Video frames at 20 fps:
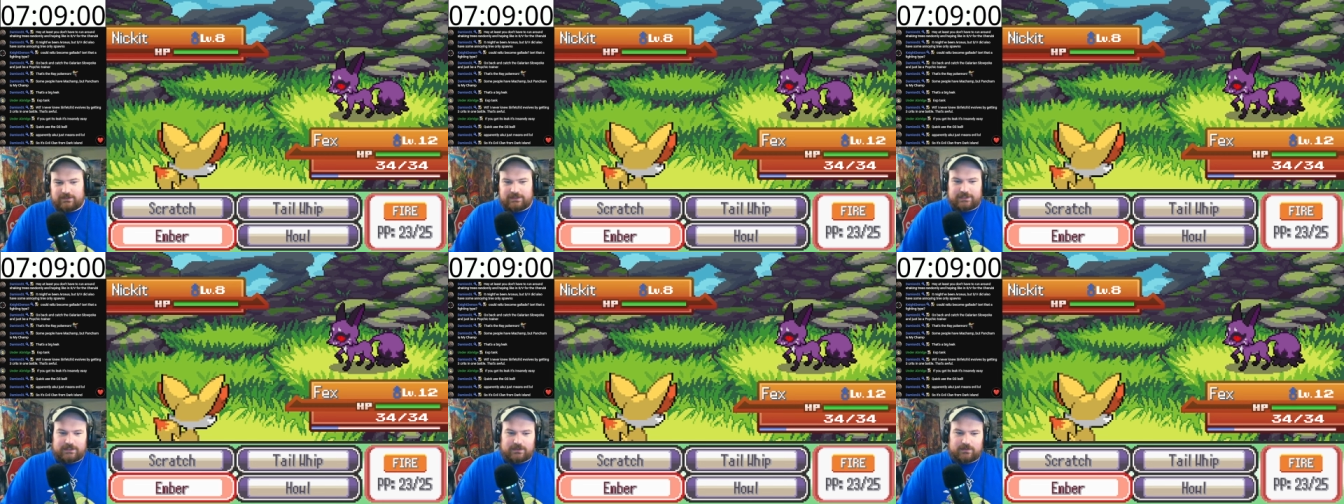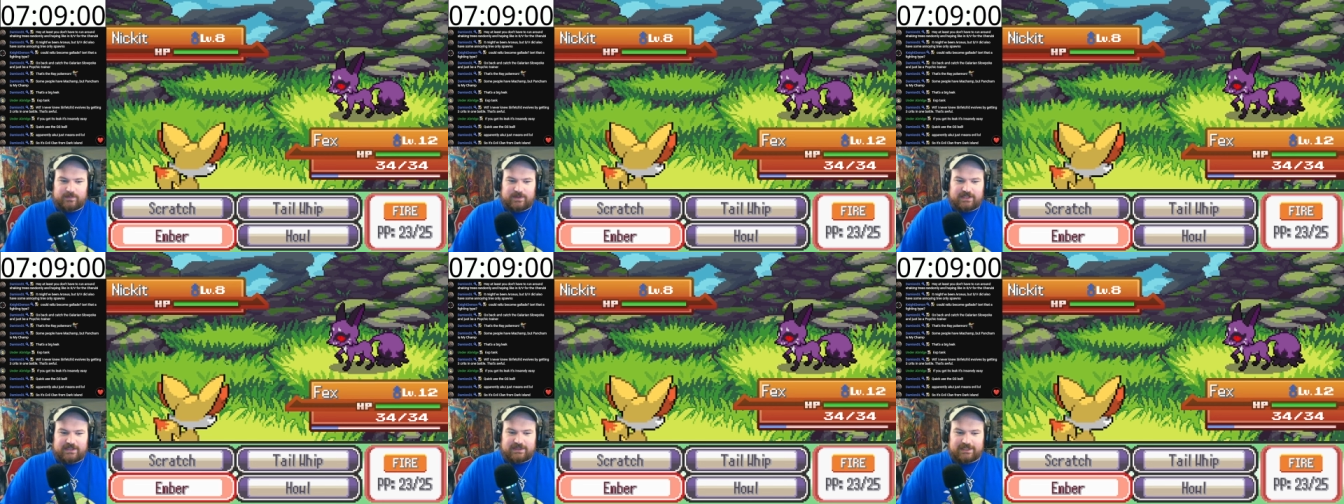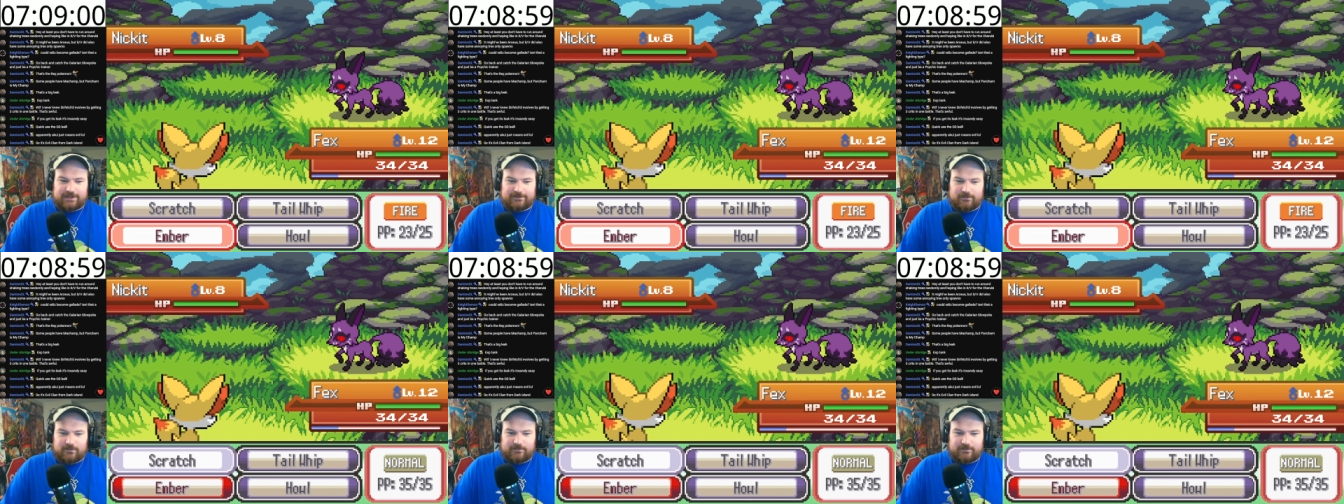They're a big
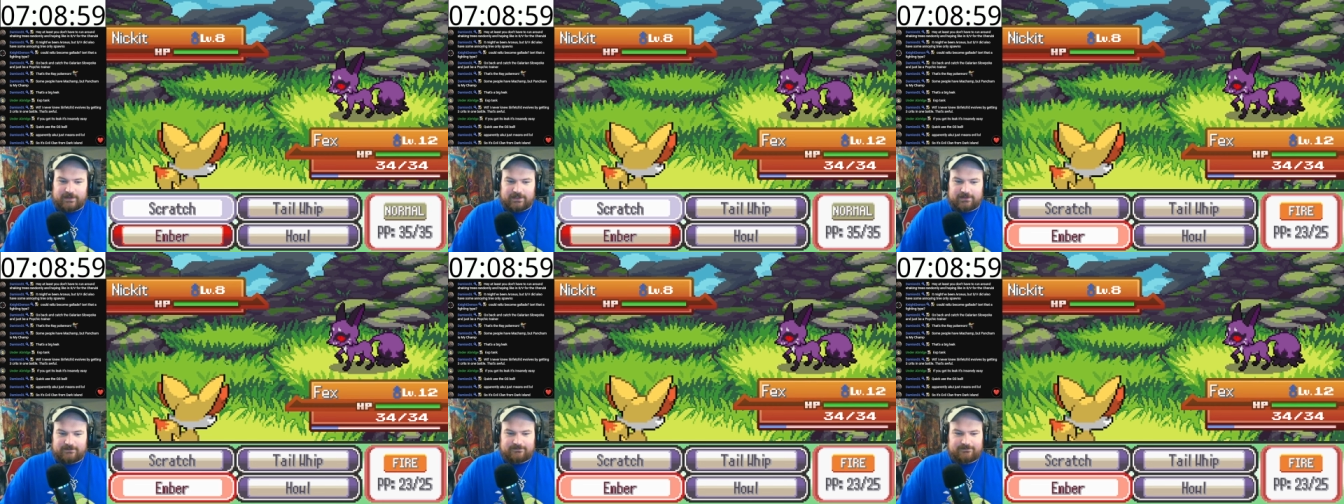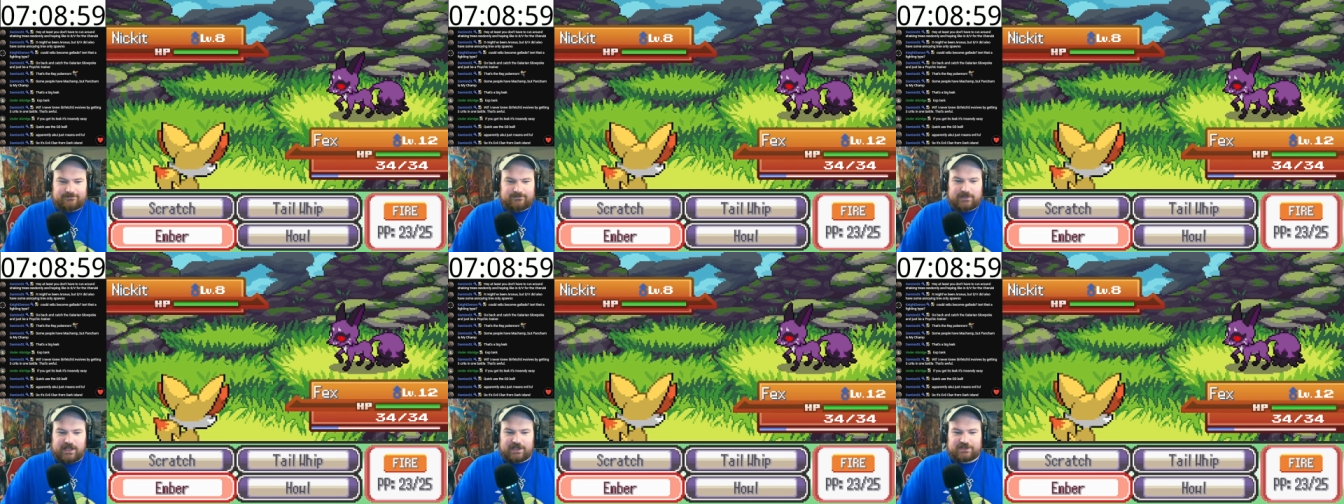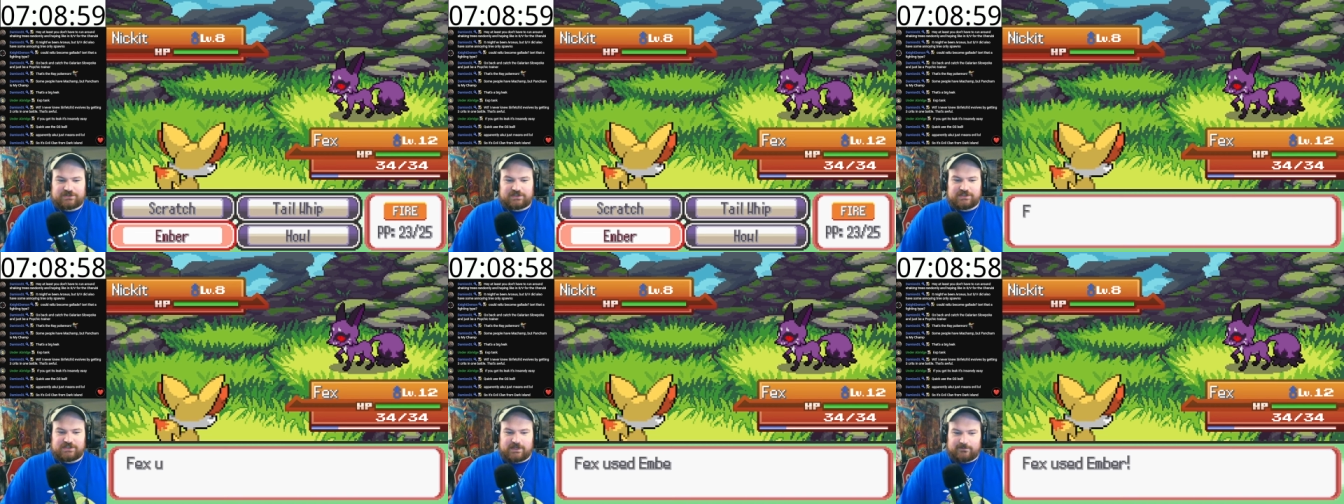Thievul fan.
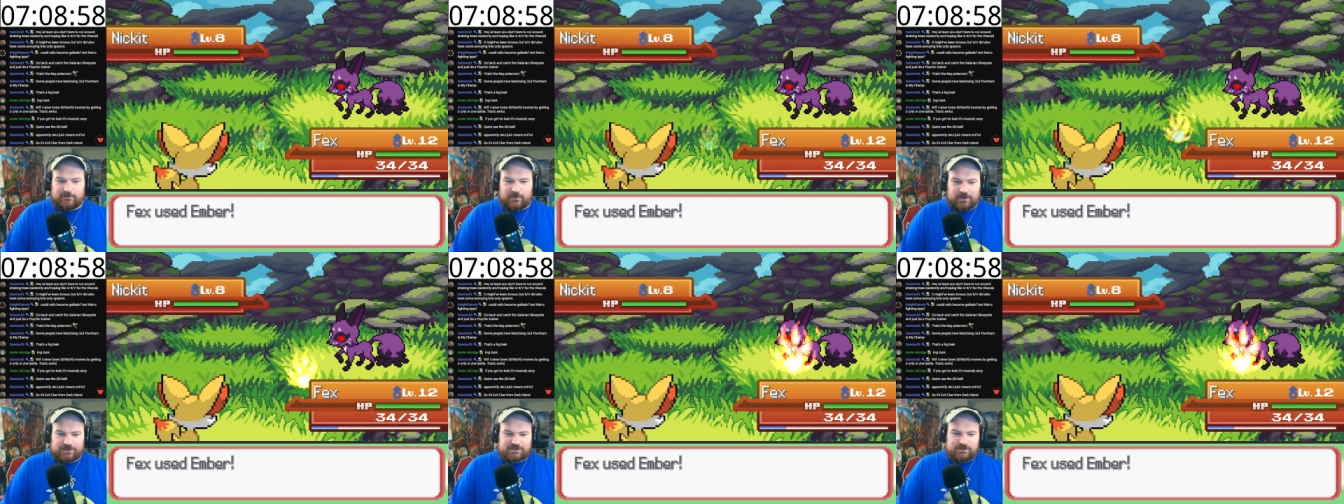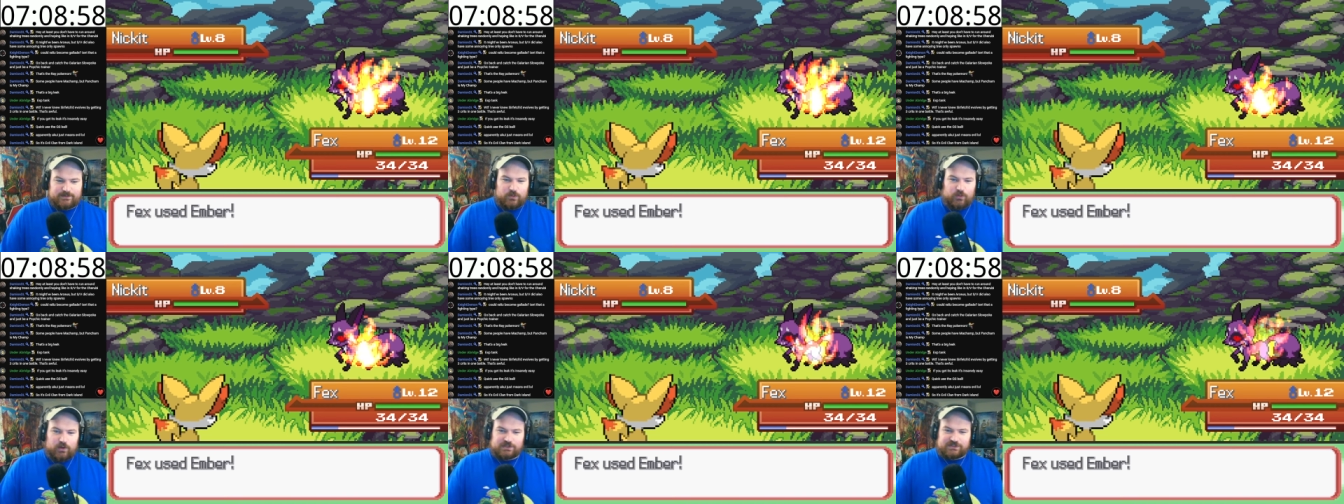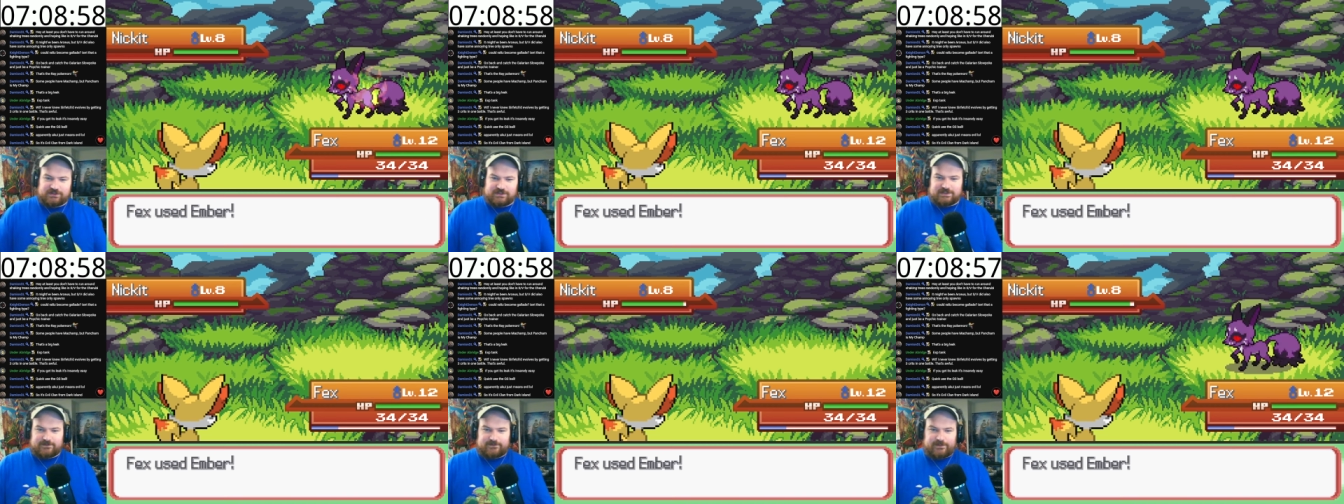Actually, J-Fox, you'll be
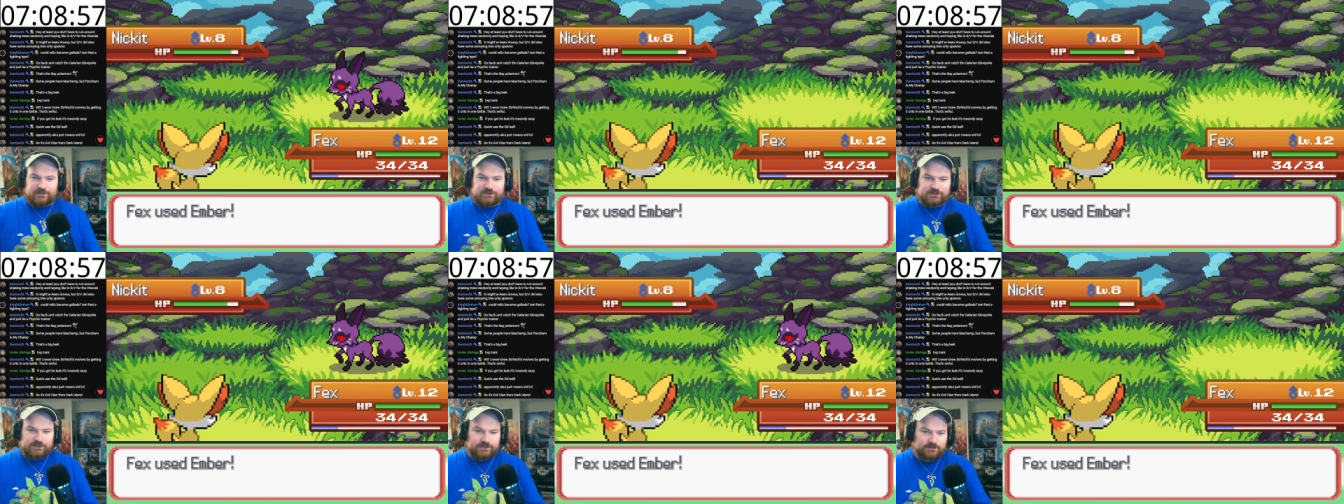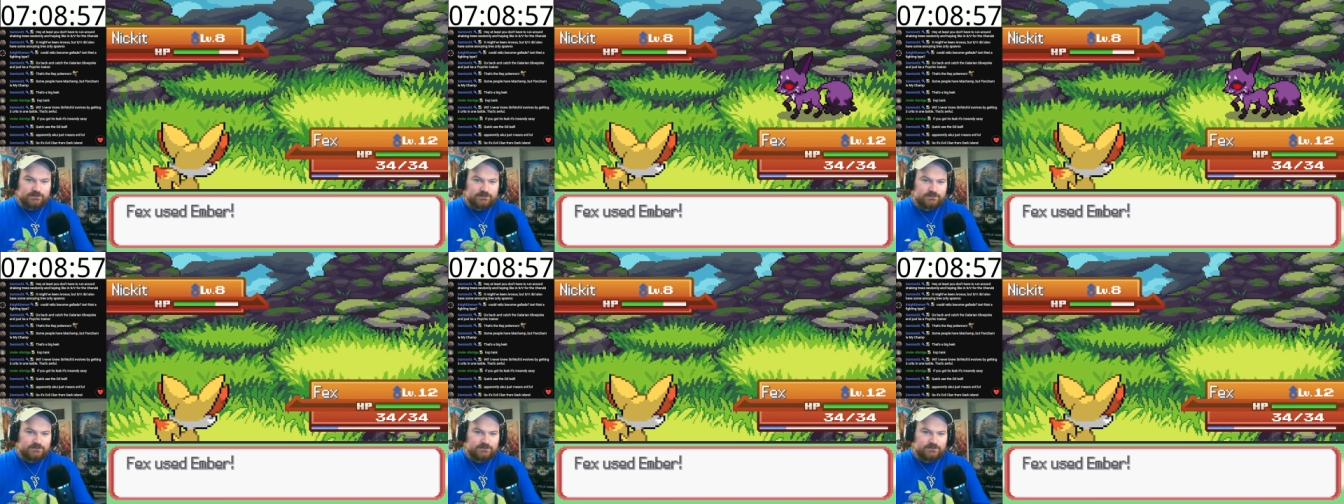watching this eventually.